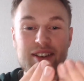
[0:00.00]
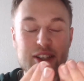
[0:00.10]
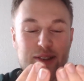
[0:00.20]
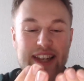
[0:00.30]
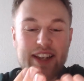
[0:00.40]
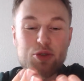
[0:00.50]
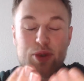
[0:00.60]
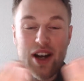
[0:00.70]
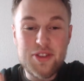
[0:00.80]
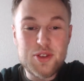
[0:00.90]
you let
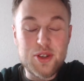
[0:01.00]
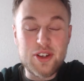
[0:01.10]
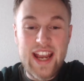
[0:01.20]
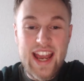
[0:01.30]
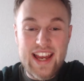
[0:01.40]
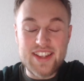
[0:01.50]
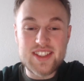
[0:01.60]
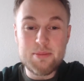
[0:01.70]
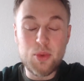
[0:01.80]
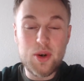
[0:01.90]
run through your hands,
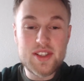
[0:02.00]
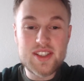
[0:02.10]
the more